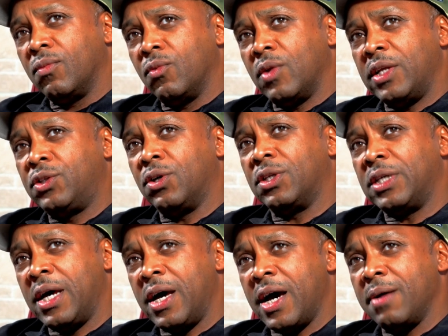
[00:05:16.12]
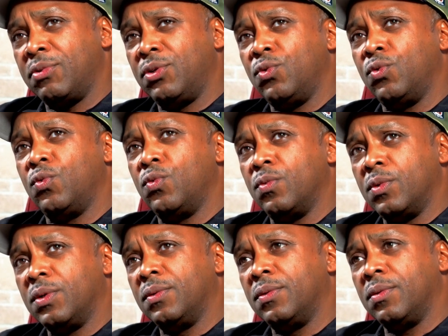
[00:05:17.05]
they took time to
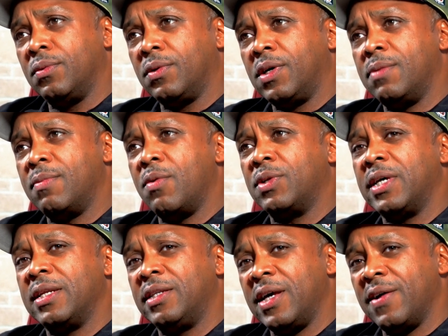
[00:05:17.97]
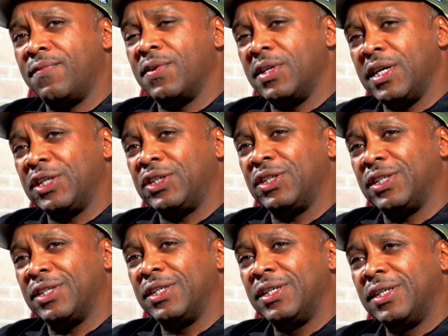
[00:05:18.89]
come up with that
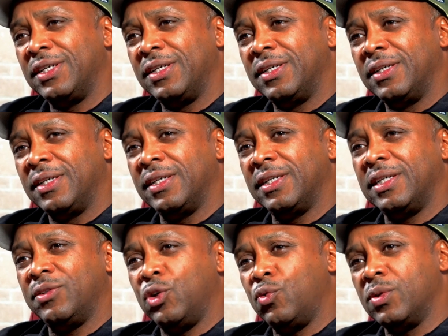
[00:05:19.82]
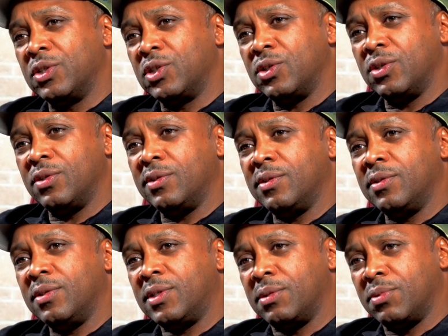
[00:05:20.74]
definition. It was
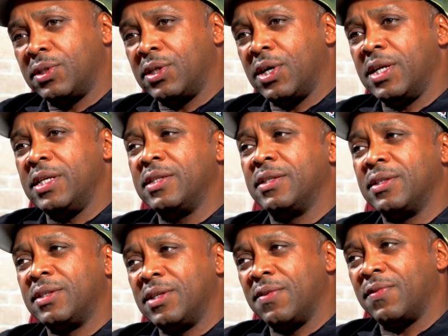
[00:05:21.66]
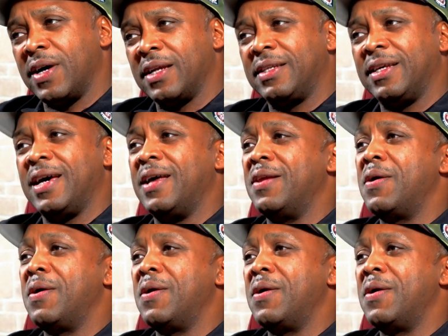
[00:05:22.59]
some studies and stuff like that